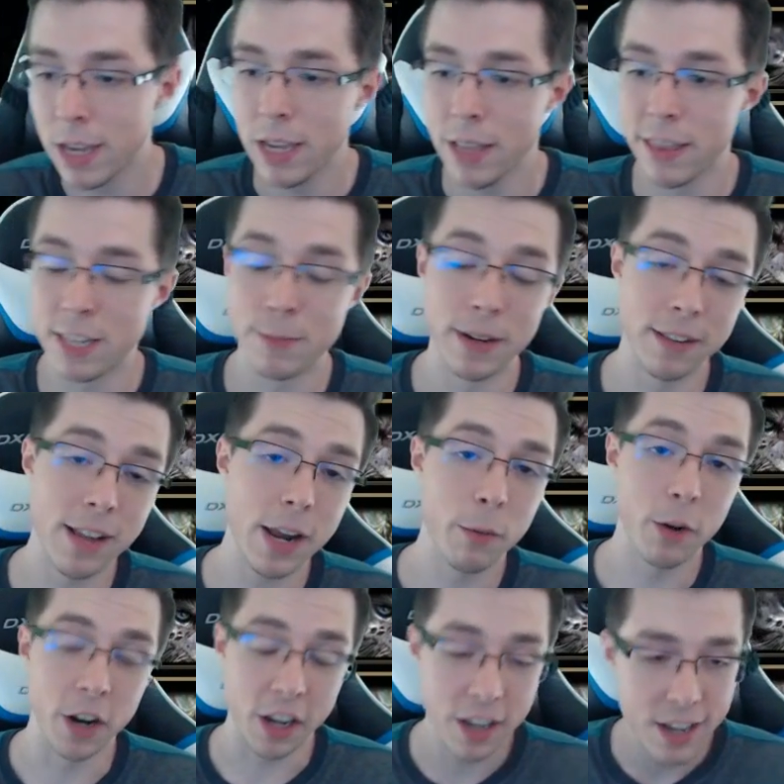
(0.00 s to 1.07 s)
There's been a lot of
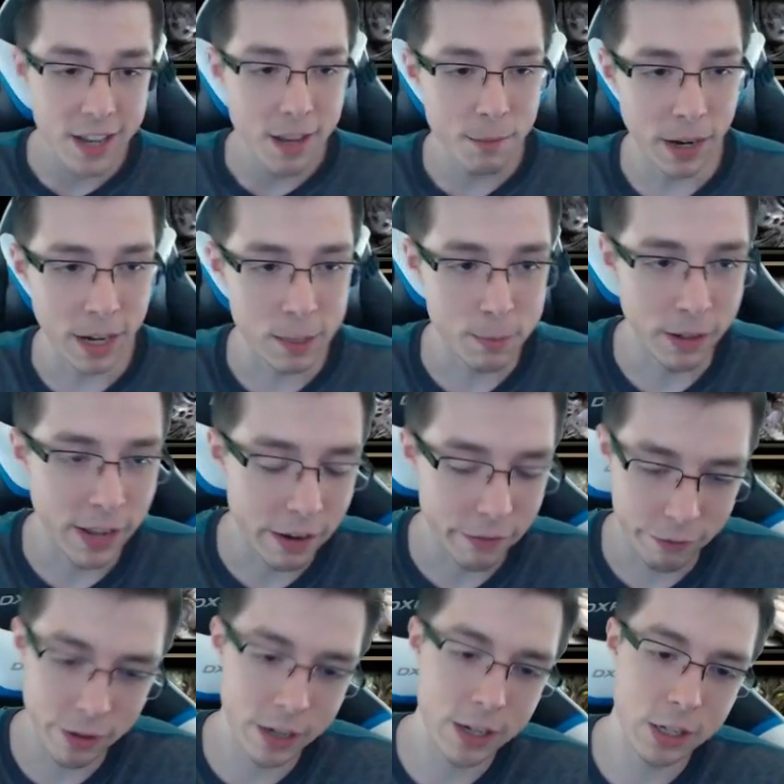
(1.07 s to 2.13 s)
work, but it's been a lot of
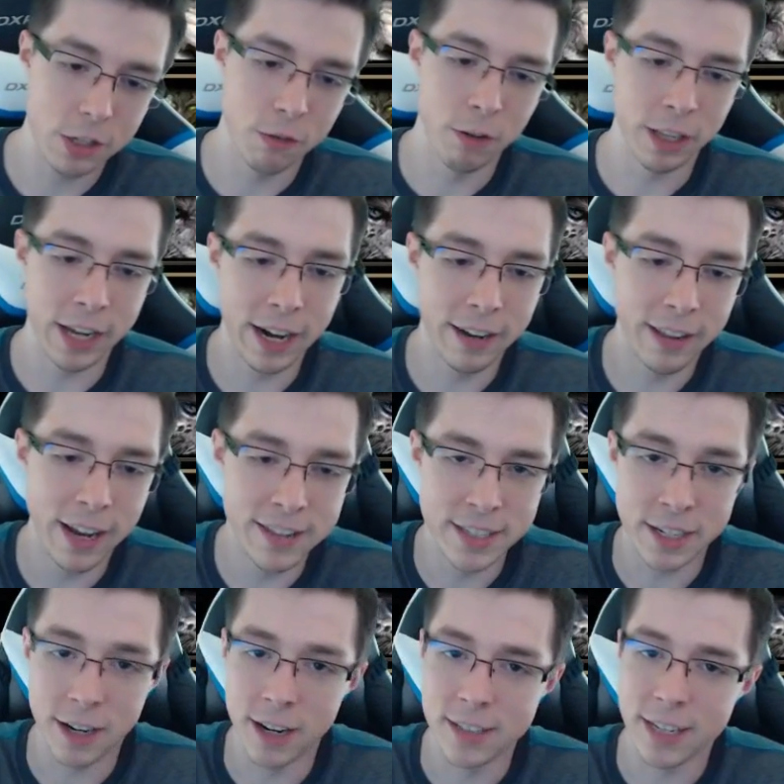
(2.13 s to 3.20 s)
fun to really analyze the
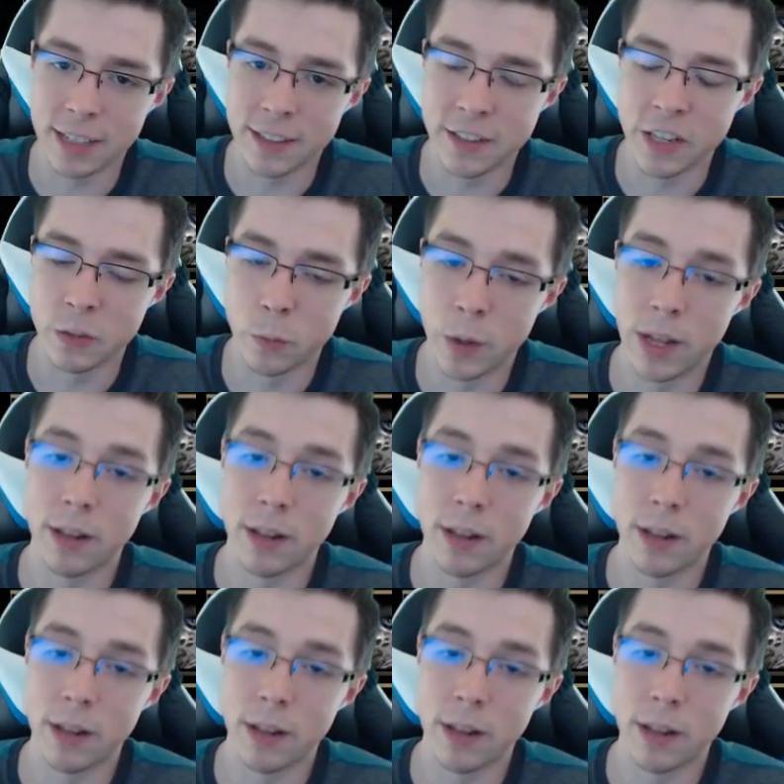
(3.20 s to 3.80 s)
cards like this as well.